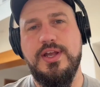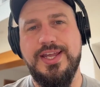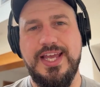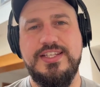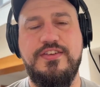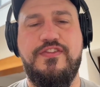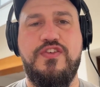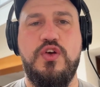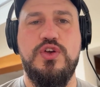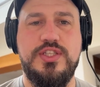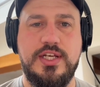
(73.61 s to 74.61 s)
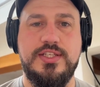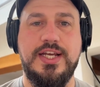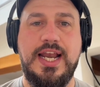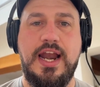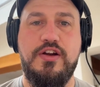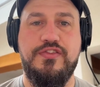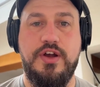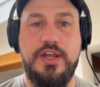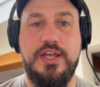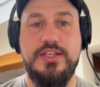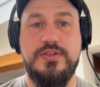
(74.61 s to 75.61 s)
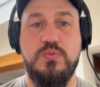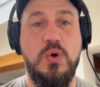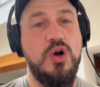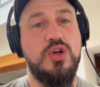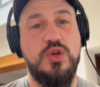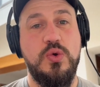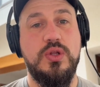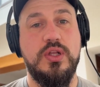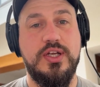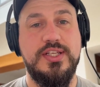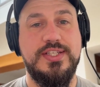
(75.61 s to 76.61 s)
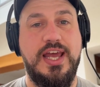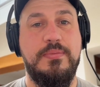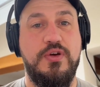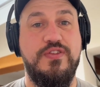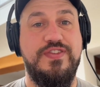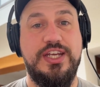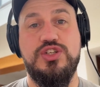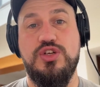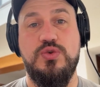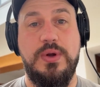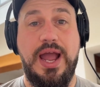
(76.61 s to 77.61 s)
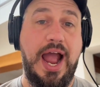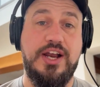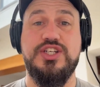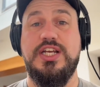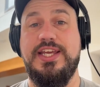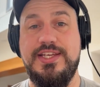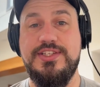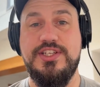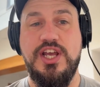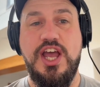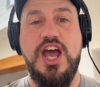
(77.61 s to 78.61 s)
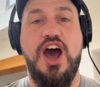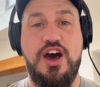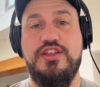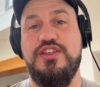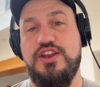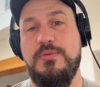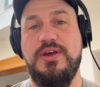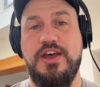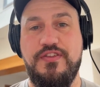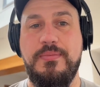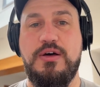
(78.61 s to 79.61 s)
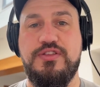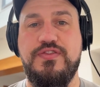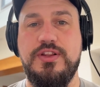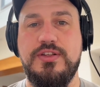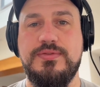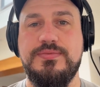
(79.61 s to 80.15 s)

I guess the first thing to clarify is what Google Consent Mode v2 actually is, other than a bit of a mouthful.